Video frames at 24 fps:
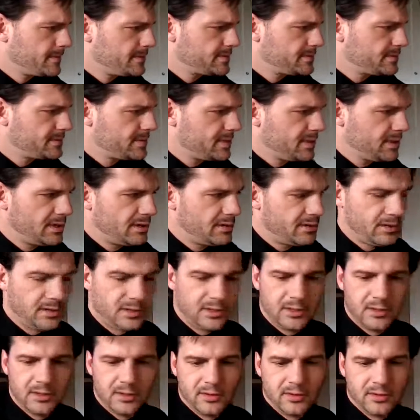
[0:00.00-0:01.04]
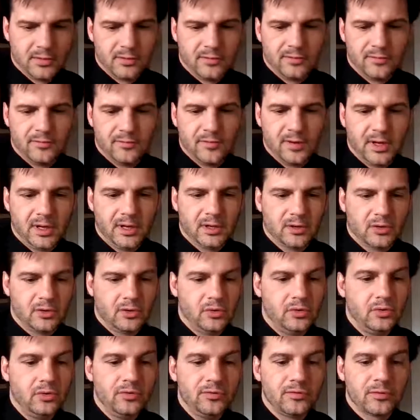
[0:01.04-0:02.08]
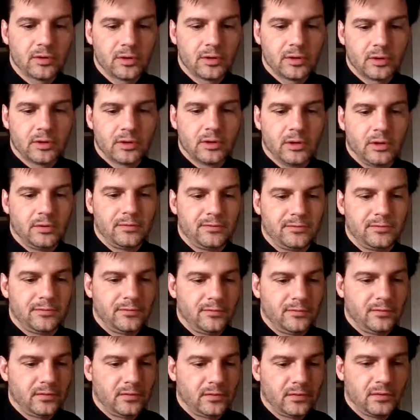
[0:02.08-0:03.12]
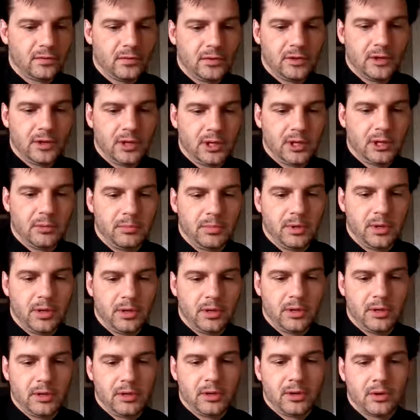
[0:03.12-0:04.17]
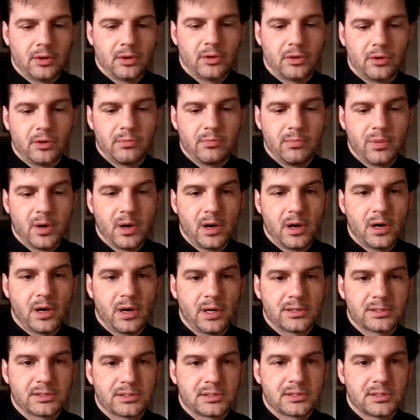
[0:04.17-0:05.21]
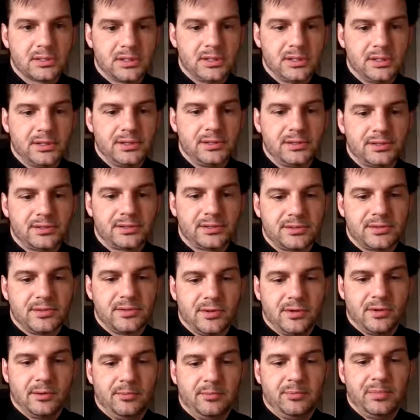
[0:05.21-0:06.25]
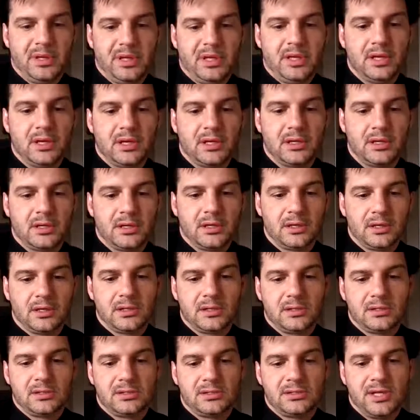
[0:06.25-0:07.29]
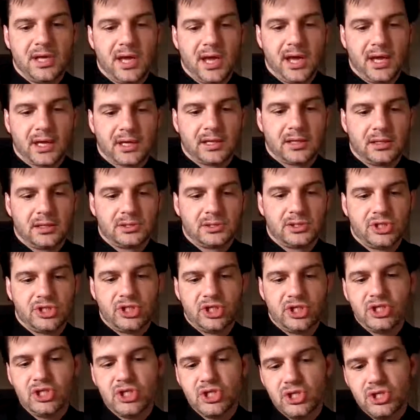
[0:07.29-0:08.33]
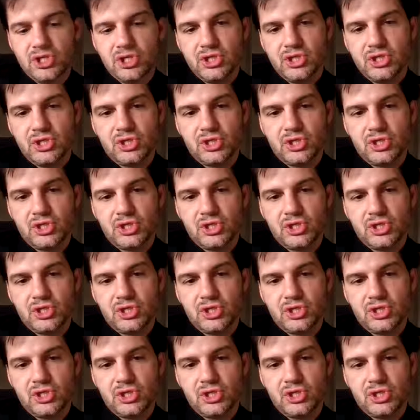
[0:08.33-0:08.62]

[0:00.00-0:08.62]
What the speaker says: So yeah, Vancouver Golf Club. Her boss is the big tech cheese.